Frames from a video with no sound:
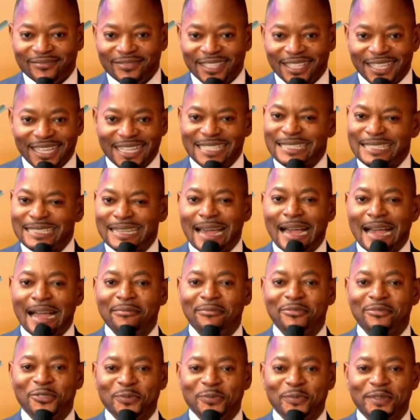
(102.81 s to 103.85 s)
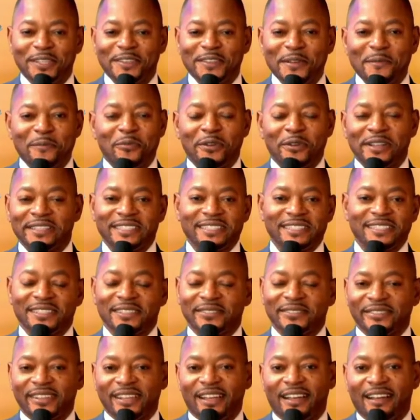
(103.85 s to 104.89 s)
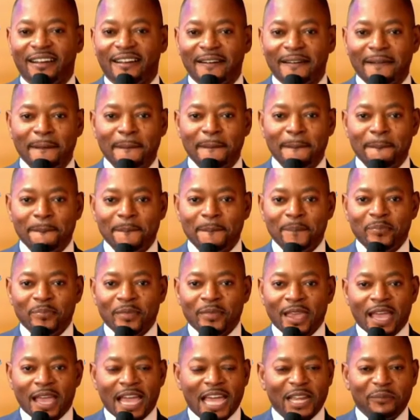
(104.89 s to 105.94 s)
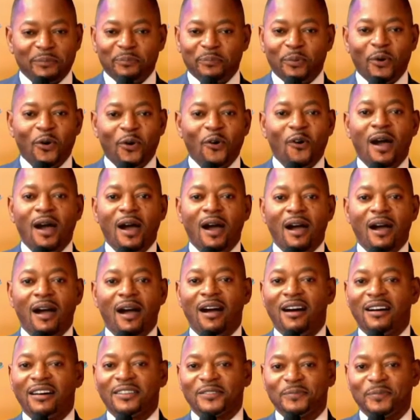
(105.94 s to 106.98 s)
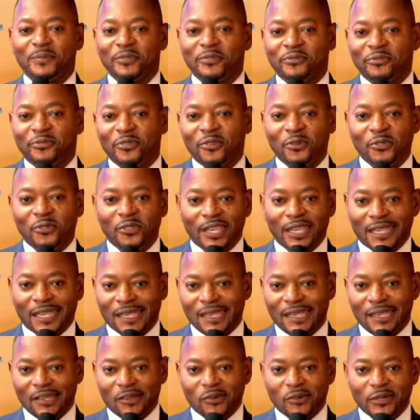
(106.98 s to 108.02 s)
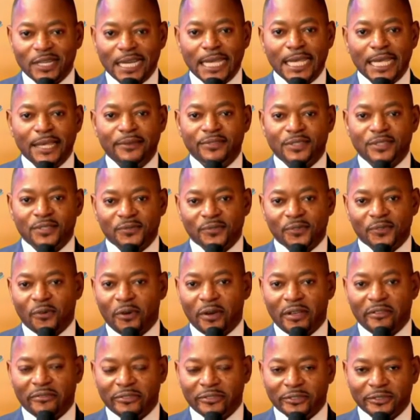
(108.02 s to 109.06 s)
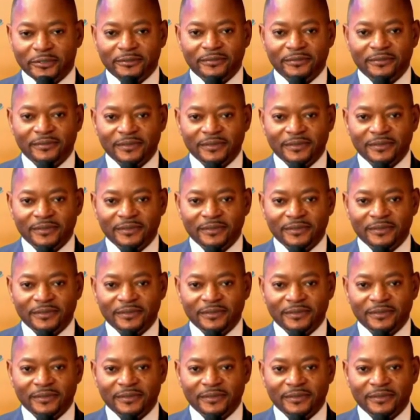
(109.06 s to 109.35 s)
It is time to be in the presence of God and pour our heart before the King who lives forever,